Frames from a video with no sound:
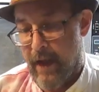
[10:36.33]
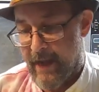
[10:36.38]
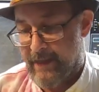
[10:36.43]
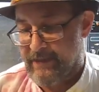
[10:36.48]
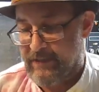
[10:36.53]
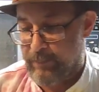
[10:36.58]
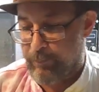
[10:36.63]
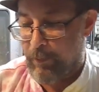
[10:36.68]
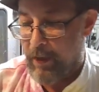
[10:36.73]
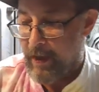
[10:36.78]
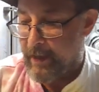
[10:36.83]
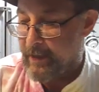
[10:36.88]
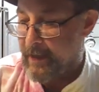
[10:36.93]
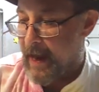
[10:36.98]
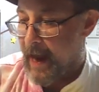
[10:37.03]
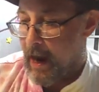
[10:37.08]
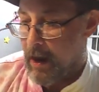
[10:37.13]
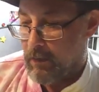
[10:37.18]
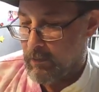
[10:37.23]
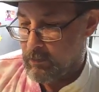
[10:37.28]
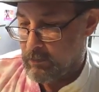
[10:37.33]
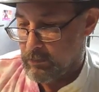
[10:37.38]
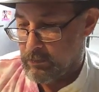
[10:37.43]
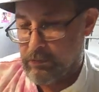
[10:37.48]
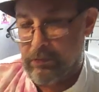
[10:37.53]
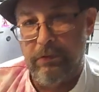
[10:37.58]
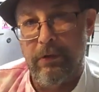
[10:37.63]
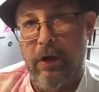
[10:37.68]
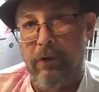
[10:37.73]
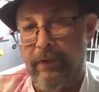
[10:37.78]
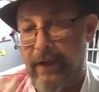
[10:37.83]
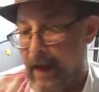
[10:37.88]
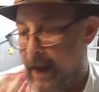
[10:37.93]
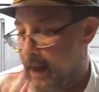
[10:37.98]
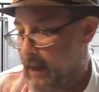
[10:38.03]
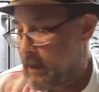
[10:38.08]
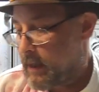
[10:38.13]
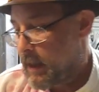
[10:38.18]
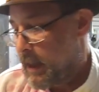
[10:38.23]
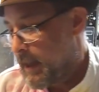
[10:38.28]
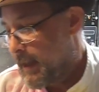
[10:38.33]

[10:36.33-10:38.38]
I spread it out, okay?